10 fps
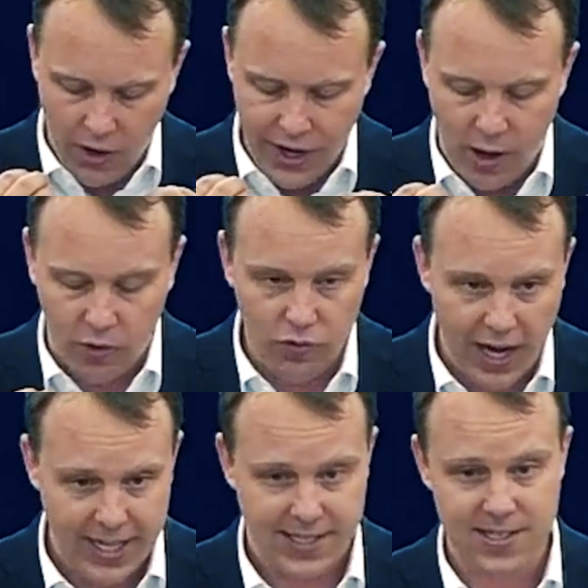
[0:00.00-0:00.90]
on our
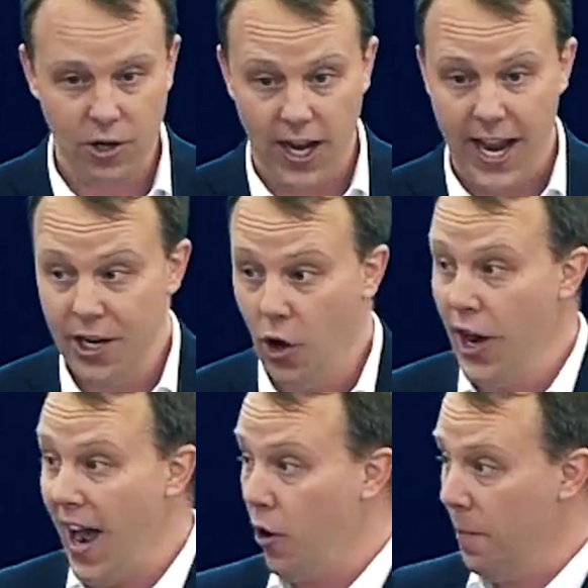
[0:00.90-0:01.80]
rights, and
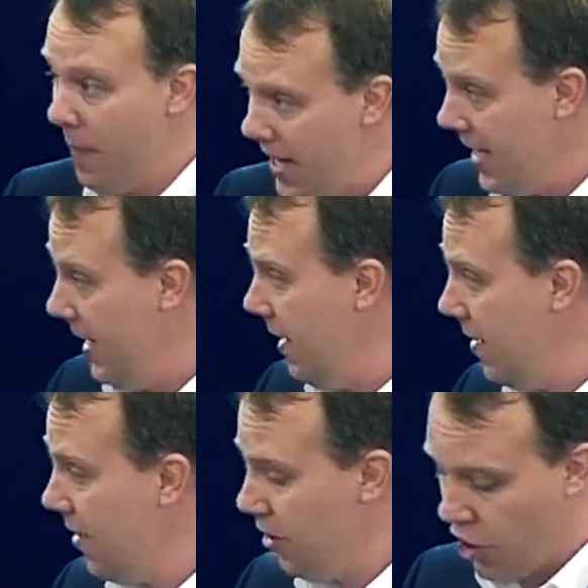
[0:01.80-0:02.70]
on our money
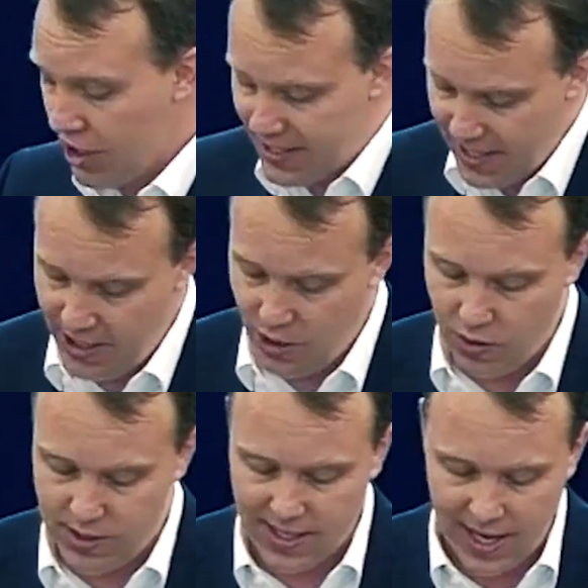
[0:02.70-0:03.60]

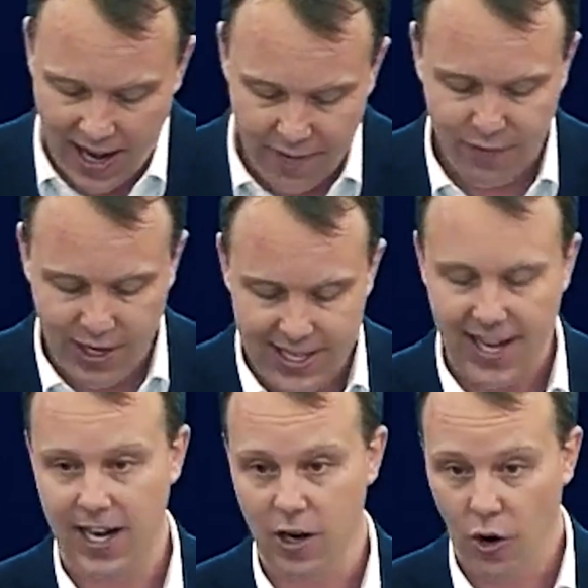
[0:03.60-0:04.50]
continues every
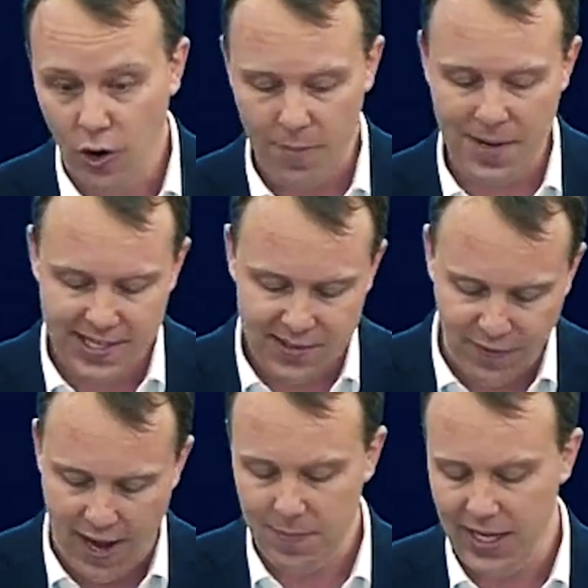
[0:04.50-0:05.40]
day. Orban's
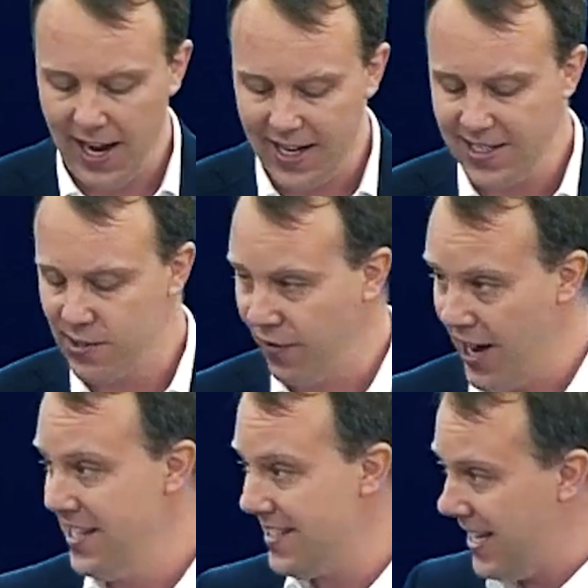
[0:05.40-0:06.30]
family and his
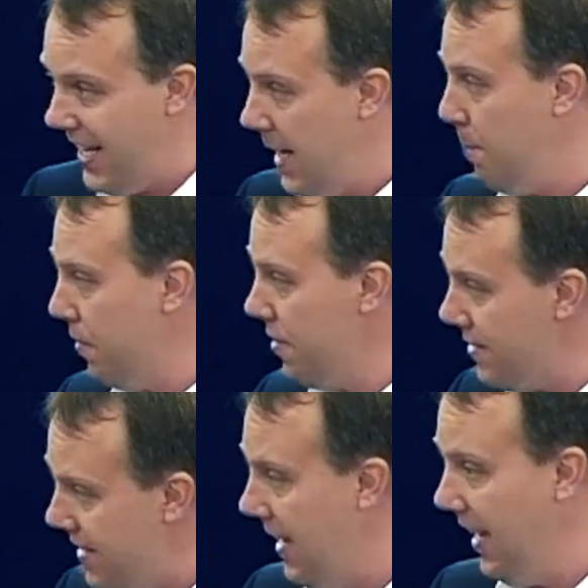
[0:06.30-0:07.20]
friends keep
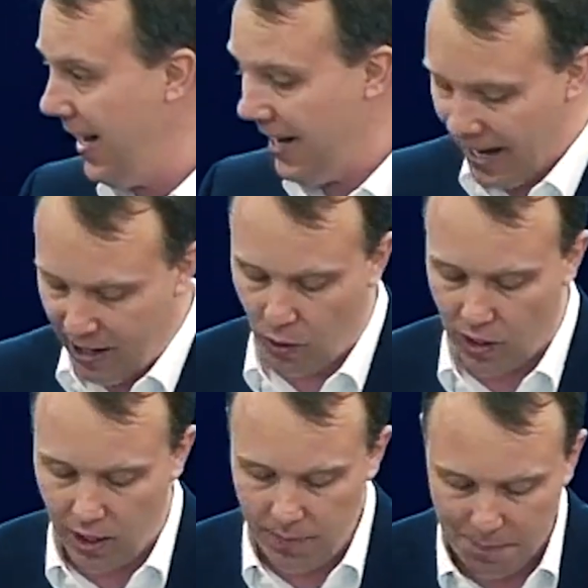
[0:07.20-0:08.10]
stealing
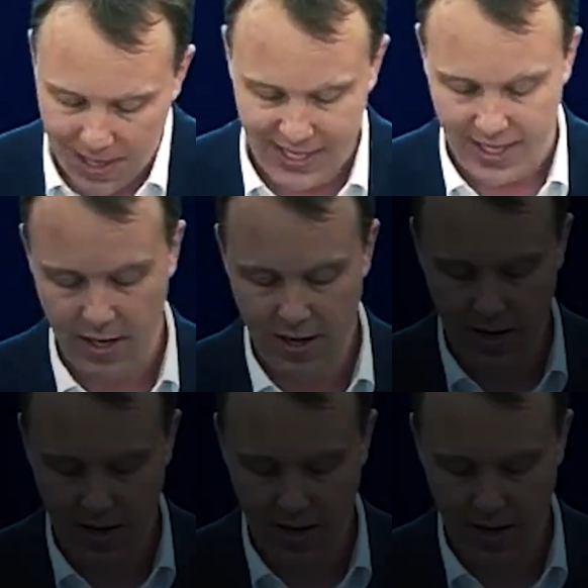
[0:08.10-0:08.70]
our money.